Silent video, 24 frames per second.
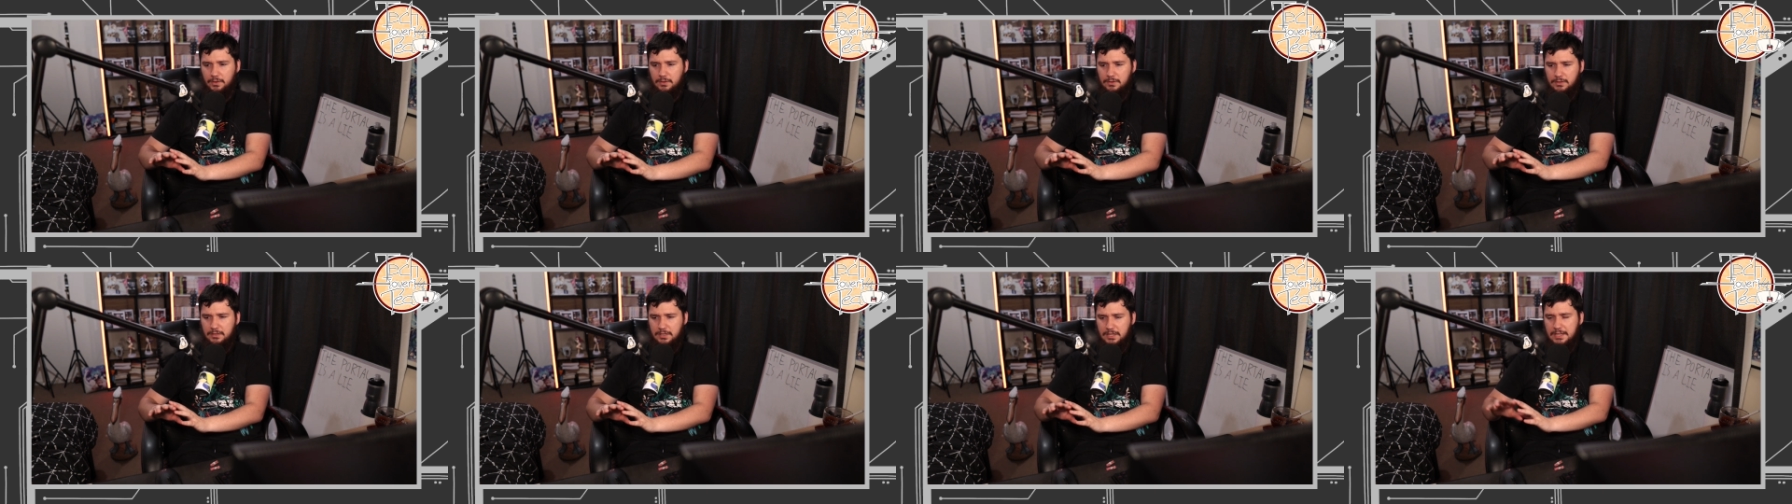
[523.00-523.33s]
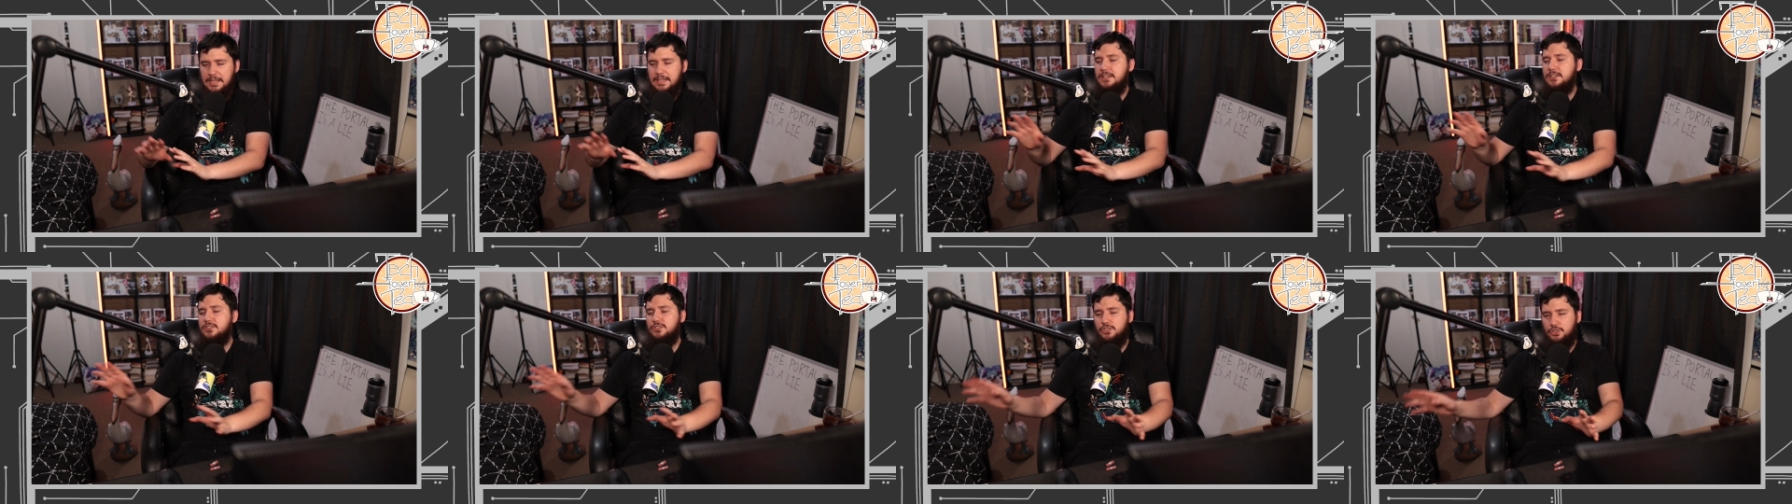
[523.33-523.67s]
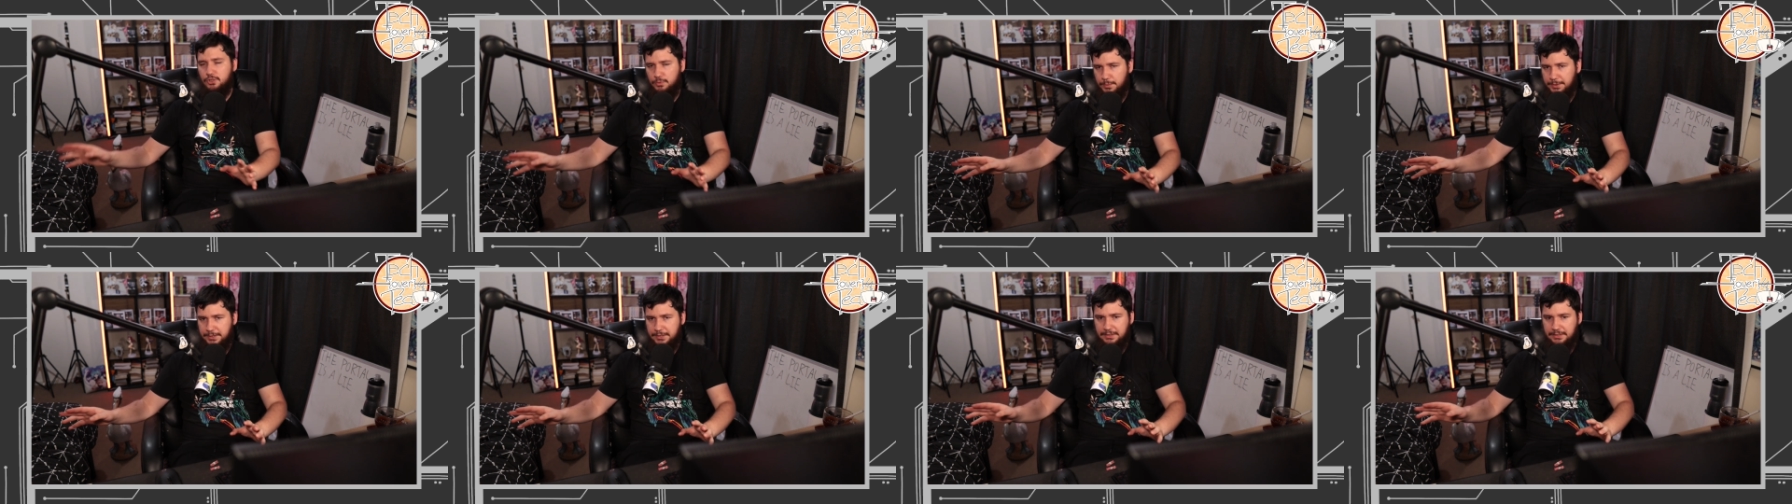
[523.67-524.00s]

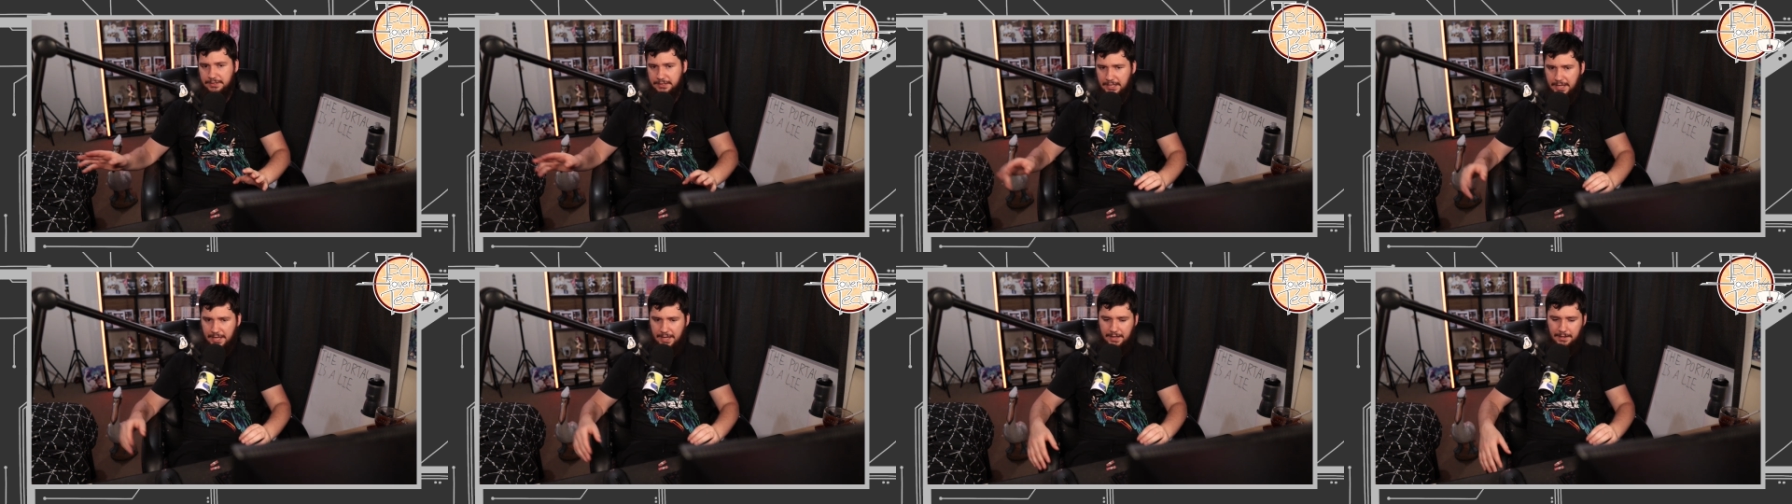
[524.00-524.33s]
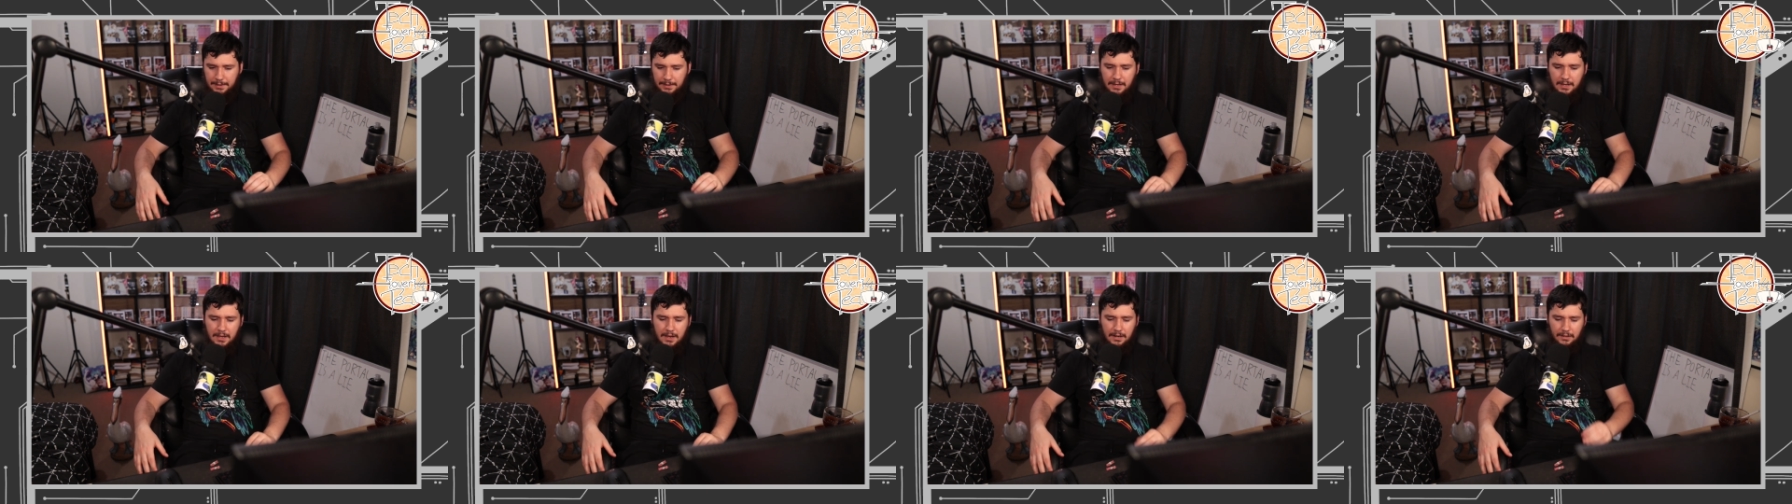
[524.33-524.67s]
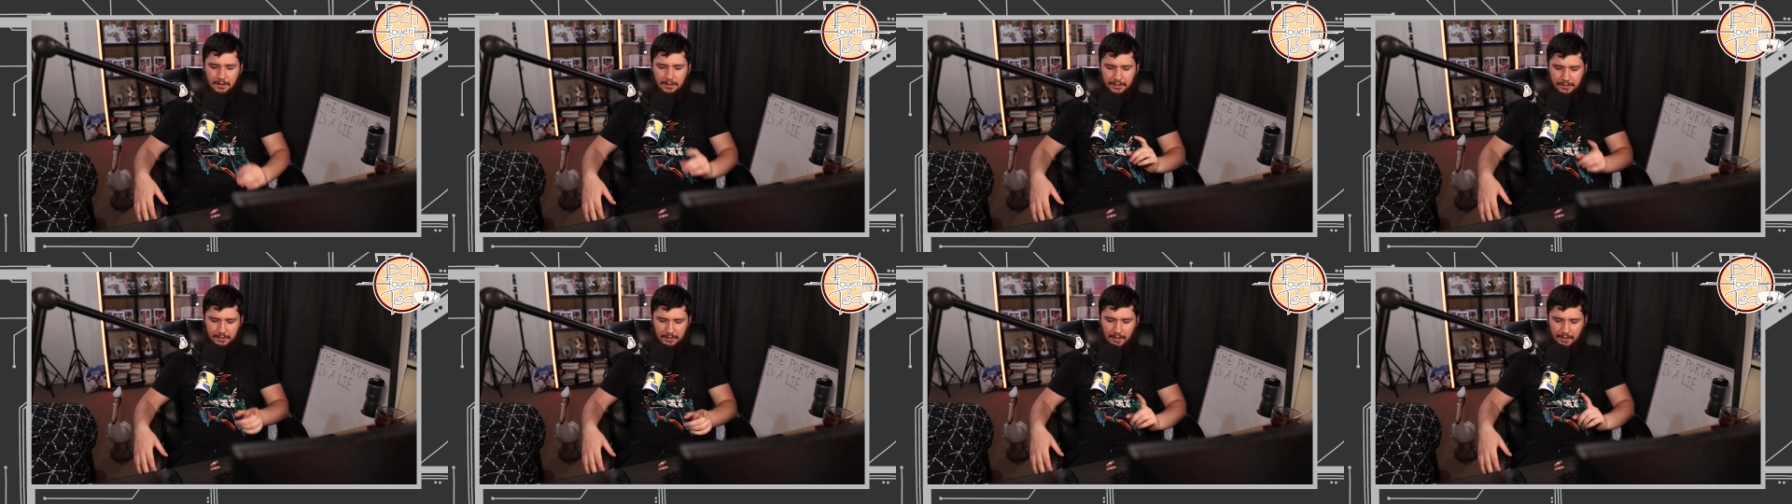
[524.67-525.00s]
interest there.
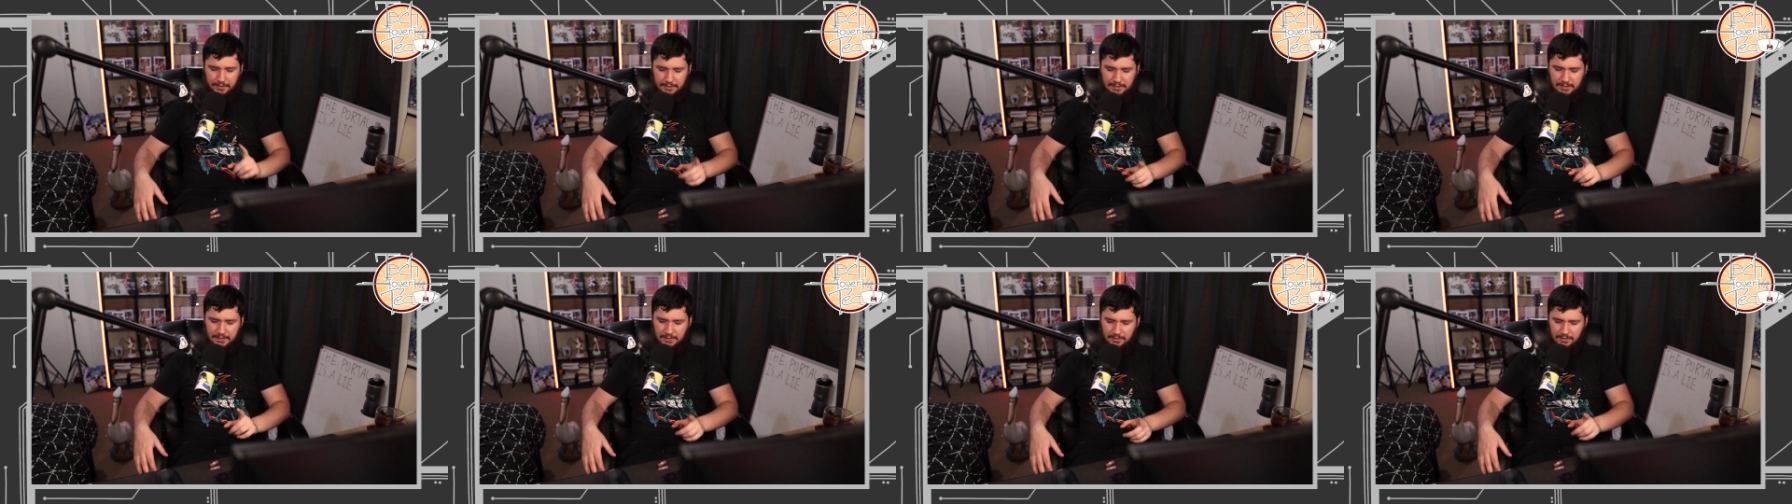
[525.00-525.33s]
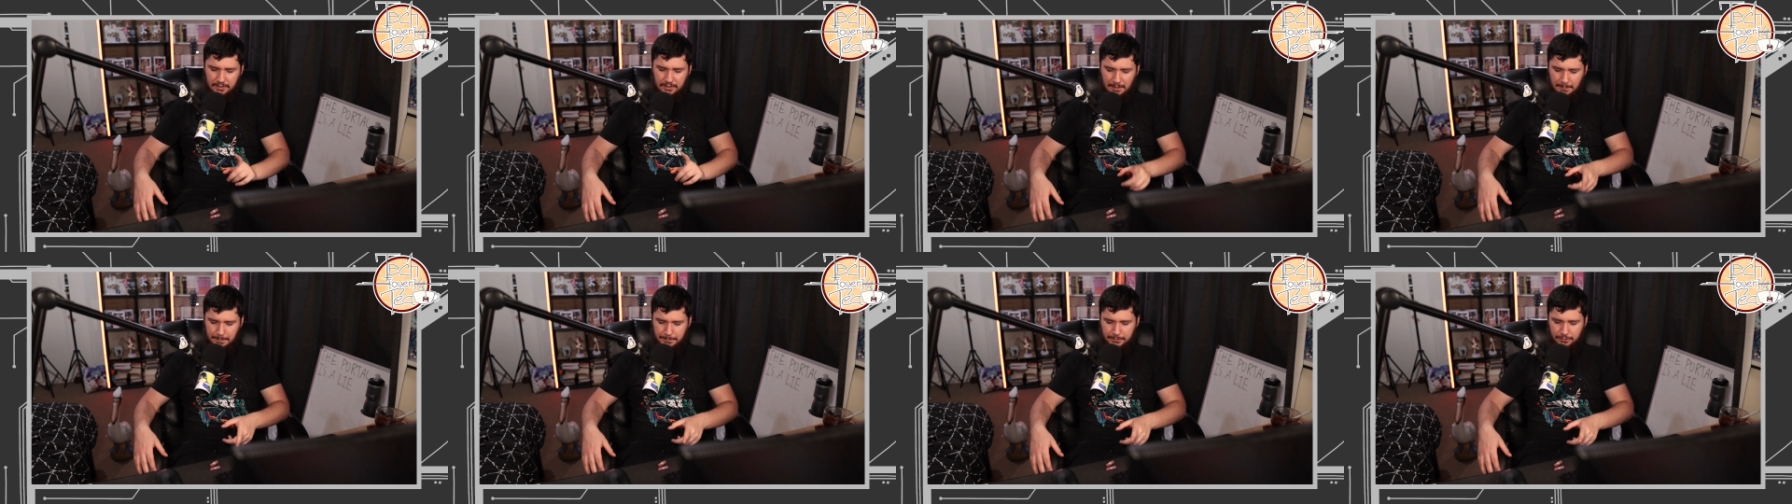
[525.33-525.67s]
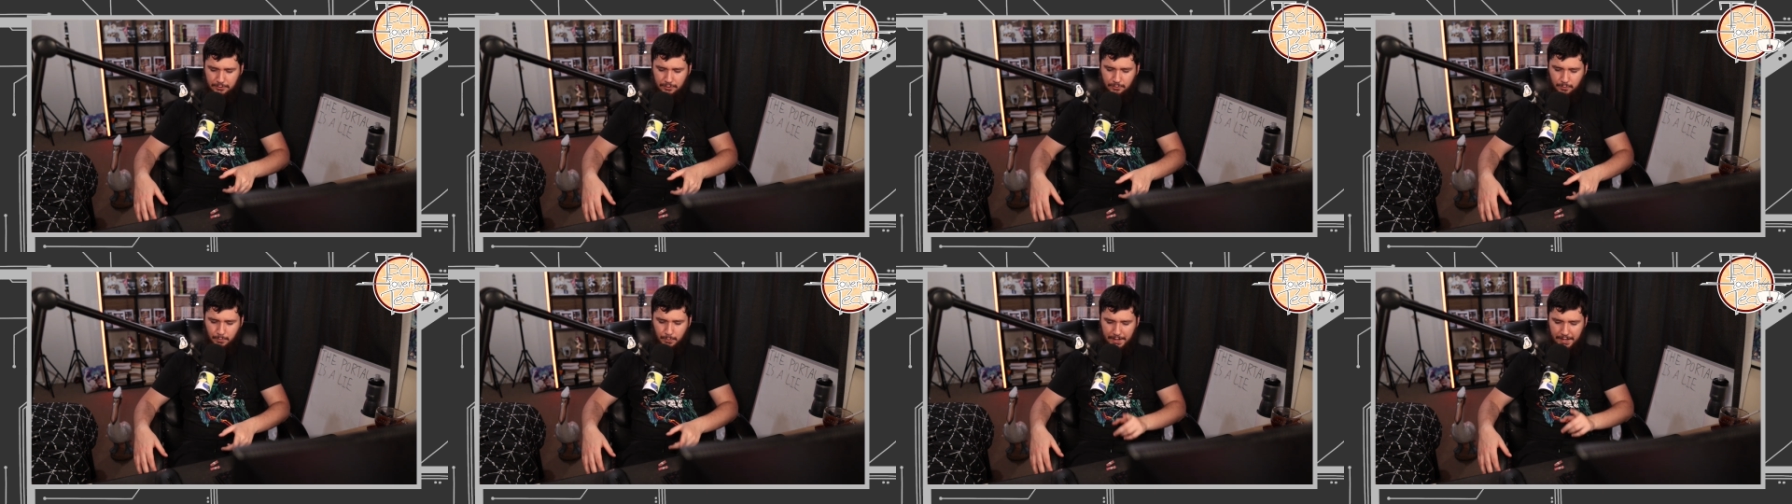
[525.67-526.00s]
Like, I think the
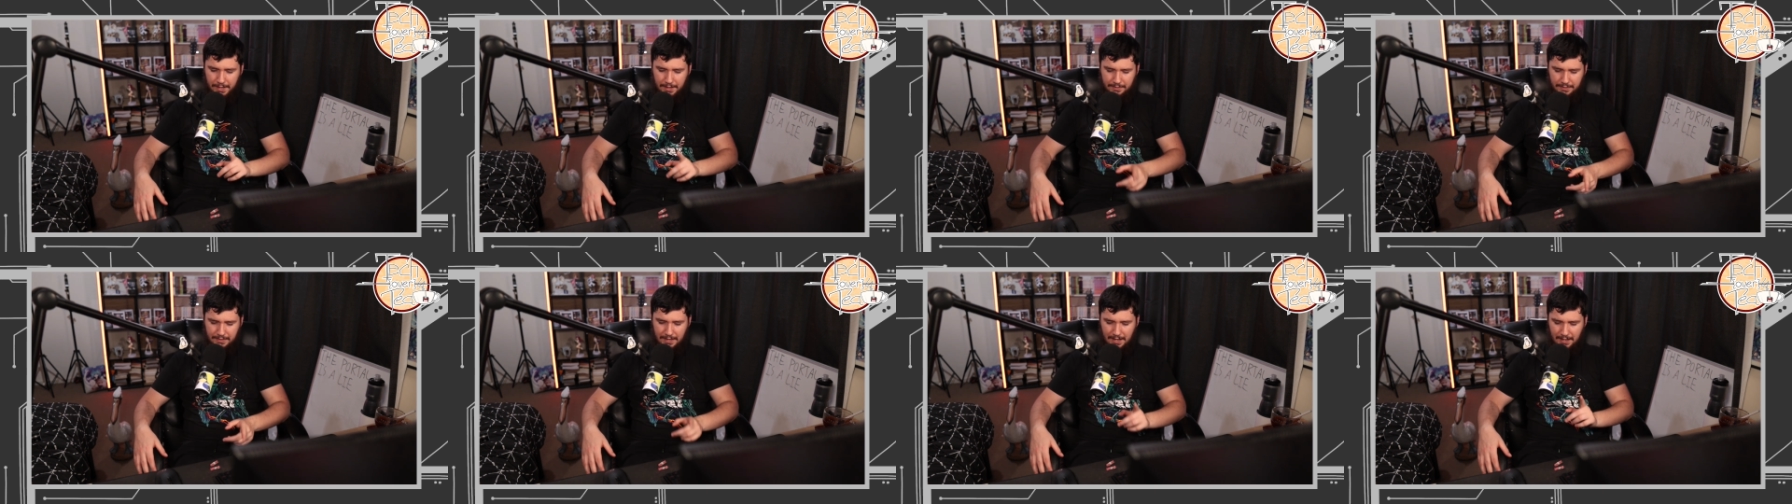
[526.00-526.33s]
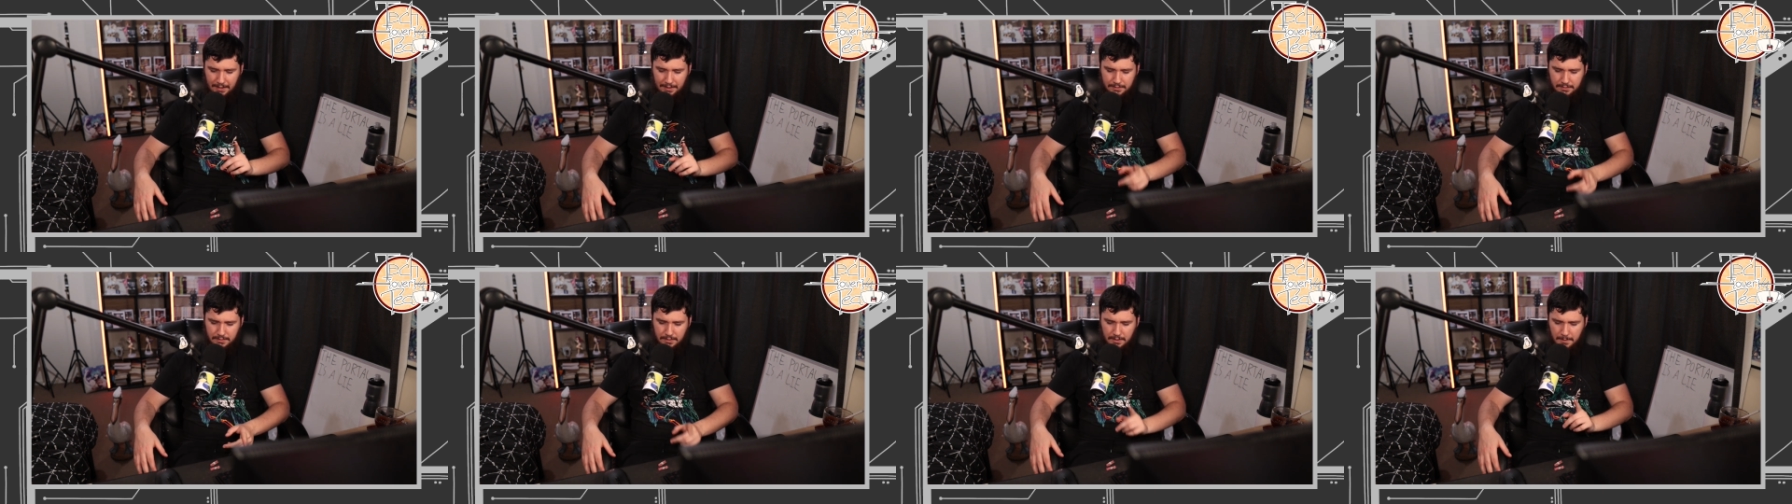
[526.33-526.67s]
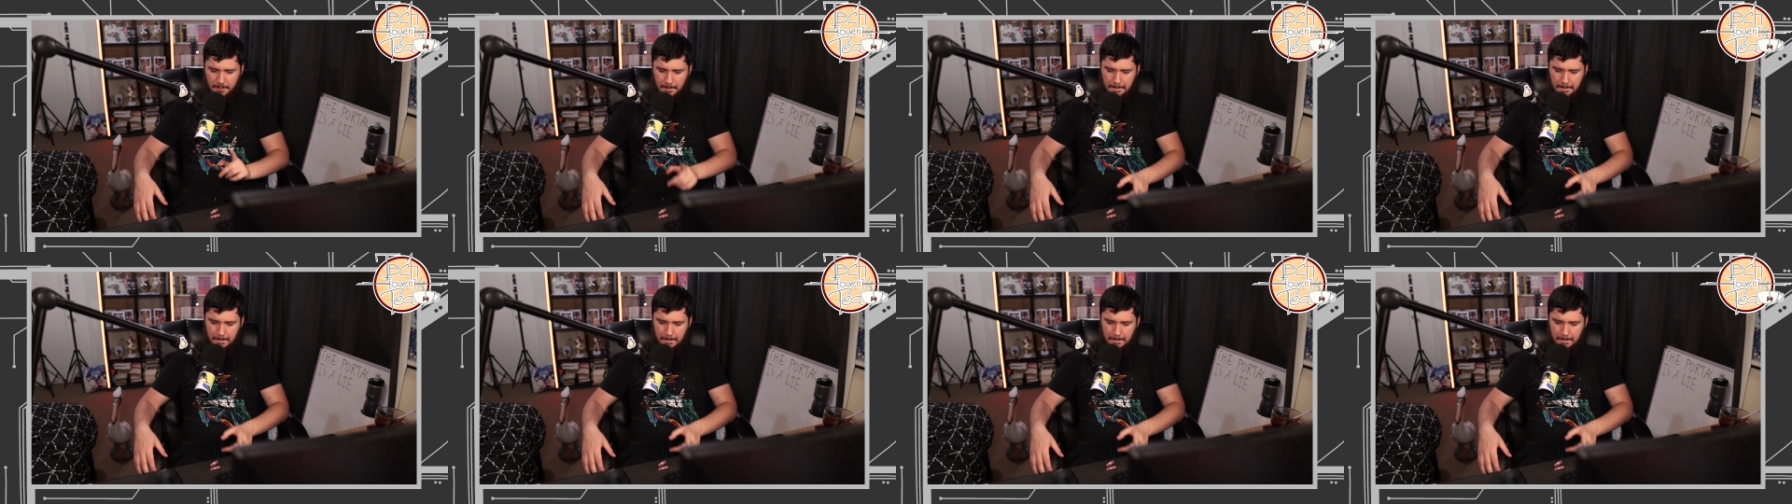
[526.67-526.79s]
episode where that